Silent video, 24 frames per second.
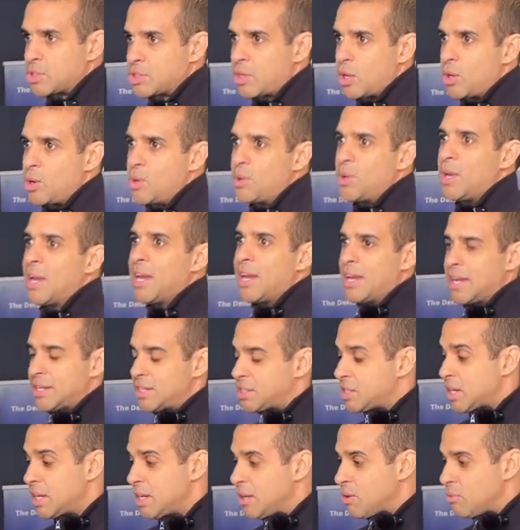So
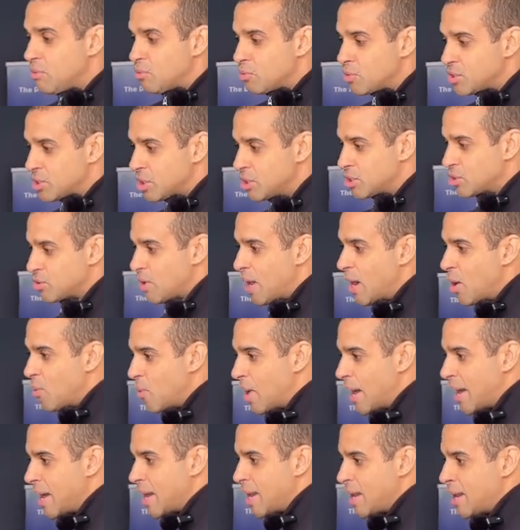she she straight
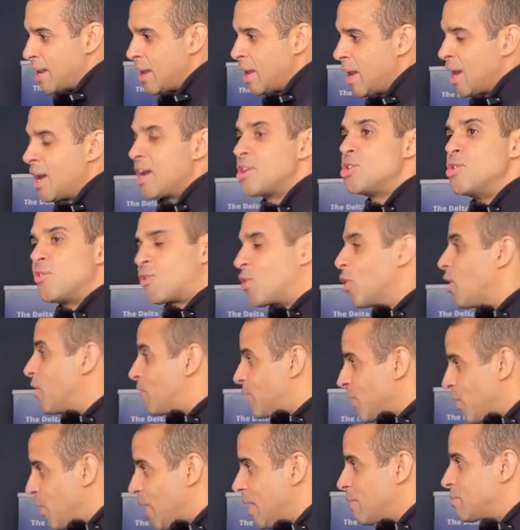away you've got to
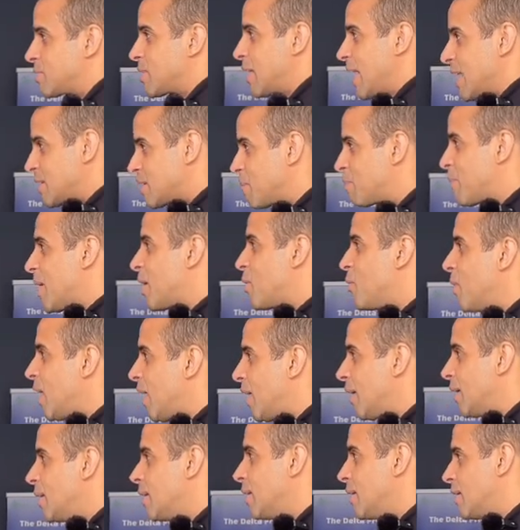view it. So that's the big
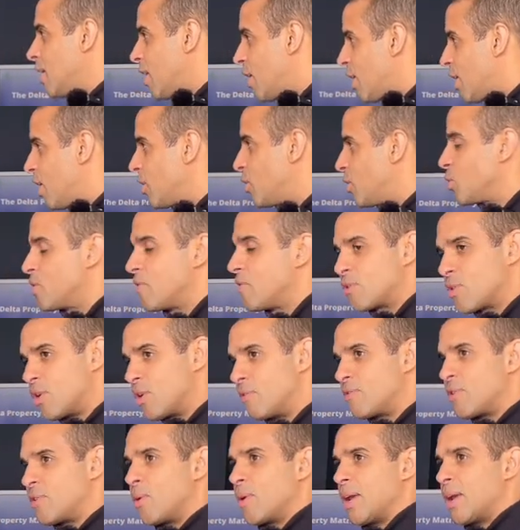one, the hurdle. You've got
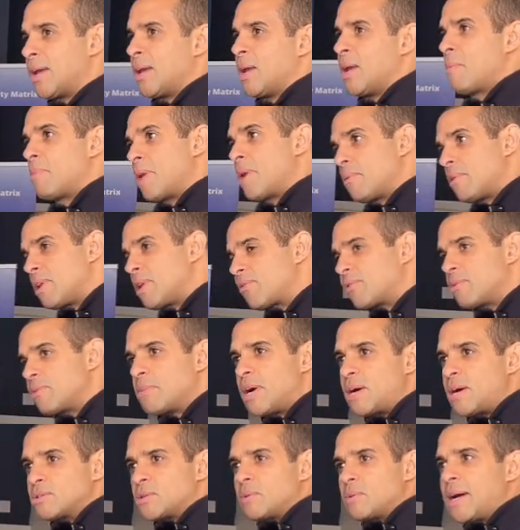to view it. I live from
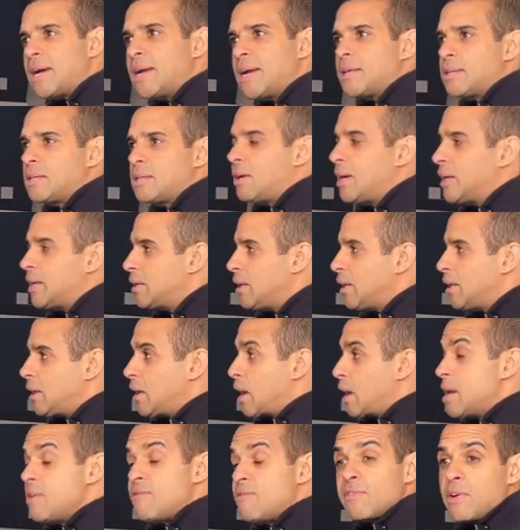miles away. Like,
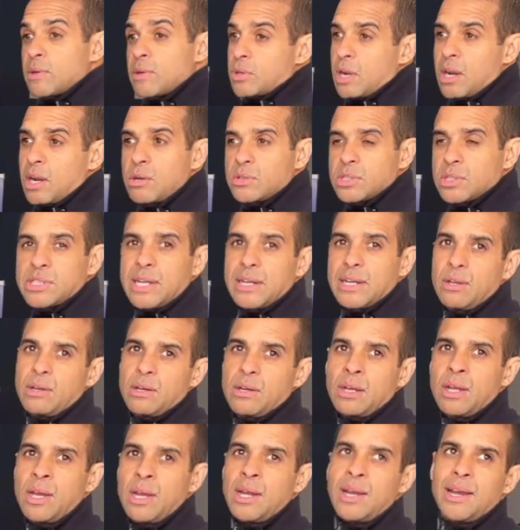like, even if I was close, I say,
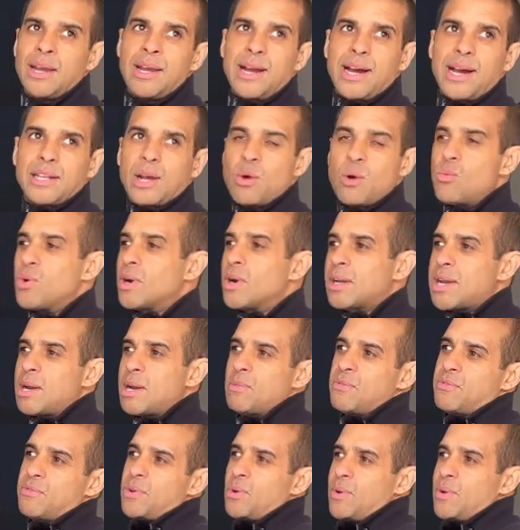look, I don't want to
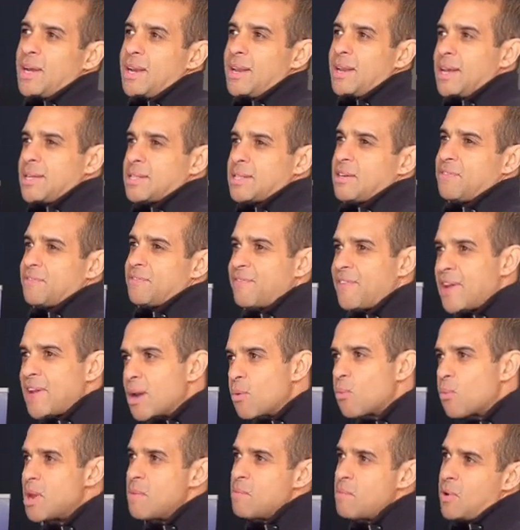come and view it unless I
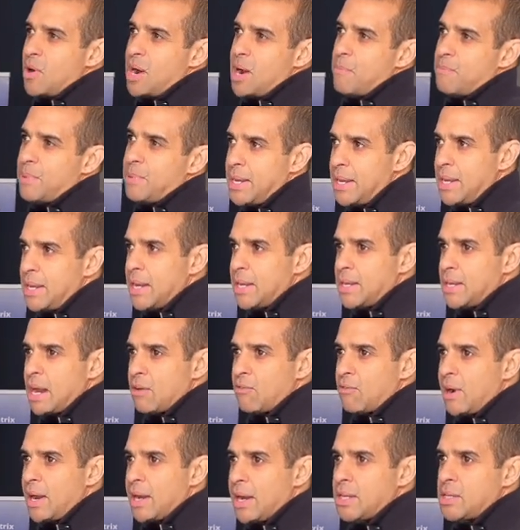think we might be in
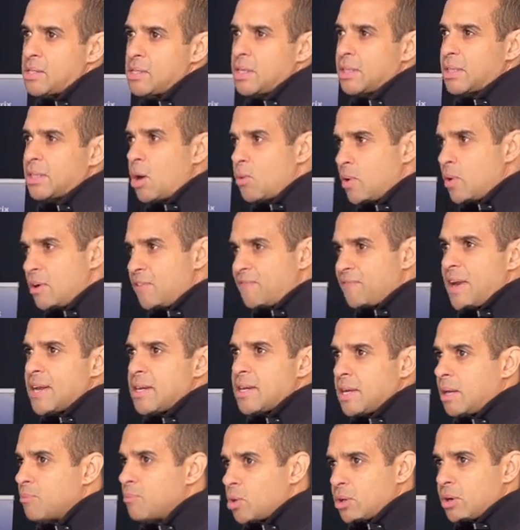that range. I don't want to
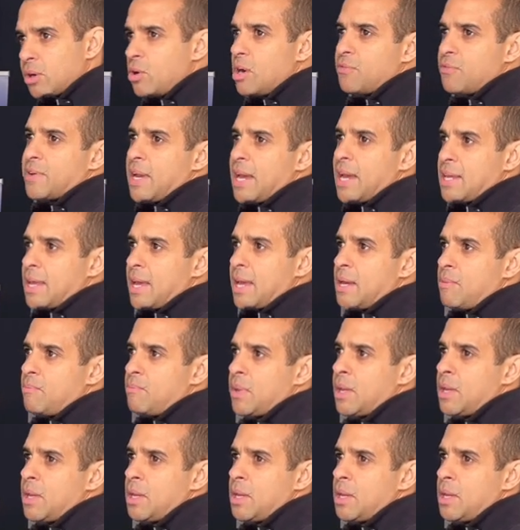offend. I'm not going to offer that yet.